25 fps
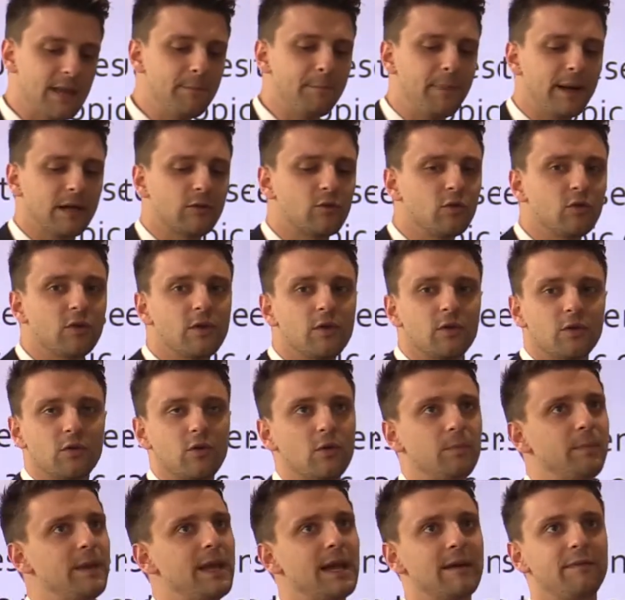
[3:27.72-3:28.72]
an impact
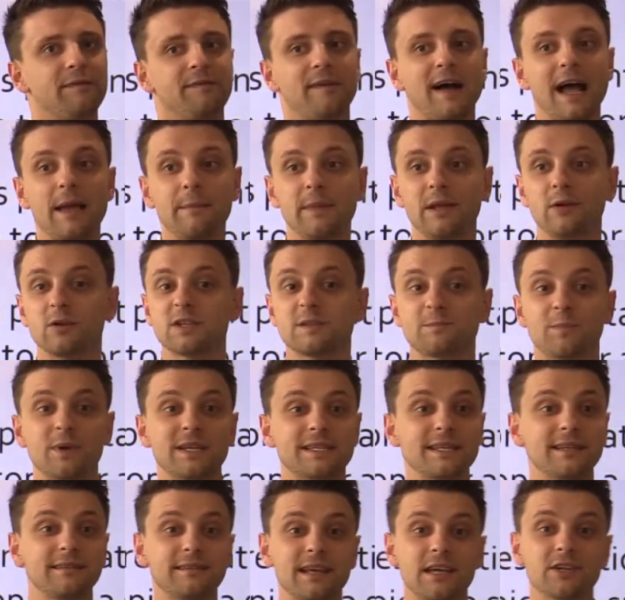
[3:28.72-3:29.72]
could be a 5 minutes
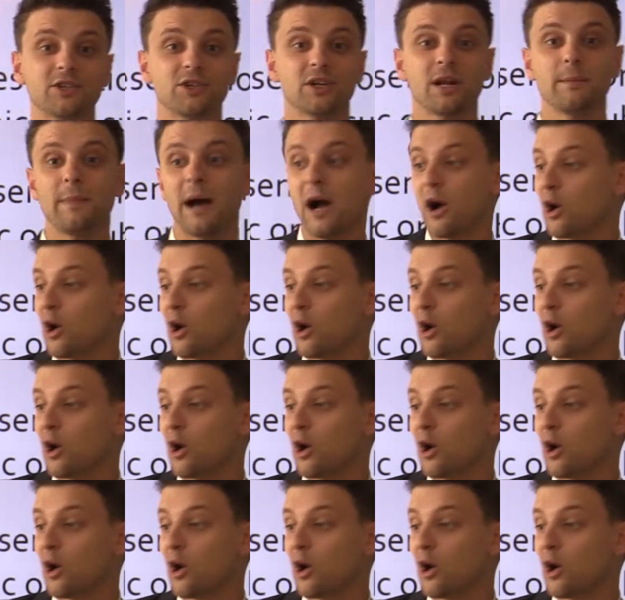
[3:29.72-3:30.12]
presentation